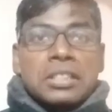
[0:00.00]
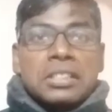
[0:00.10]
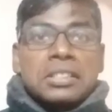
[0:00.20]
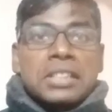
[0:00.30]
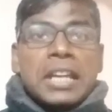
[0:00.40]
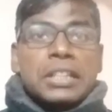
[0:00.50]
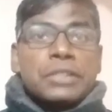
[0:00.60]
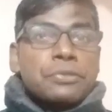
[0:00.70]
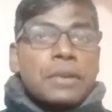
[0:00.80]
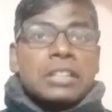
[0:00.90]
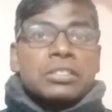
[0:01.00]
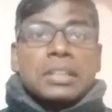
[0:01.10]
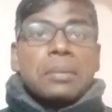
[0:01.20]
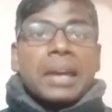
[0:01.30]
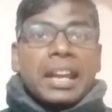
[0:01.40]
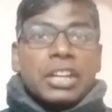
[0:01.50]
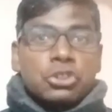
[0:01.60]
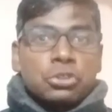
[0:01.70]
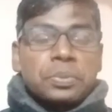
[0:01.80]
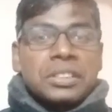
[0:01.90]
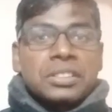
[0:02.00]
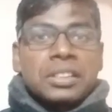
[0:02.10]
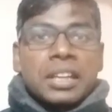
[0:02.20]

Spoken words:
Understanding fast American speech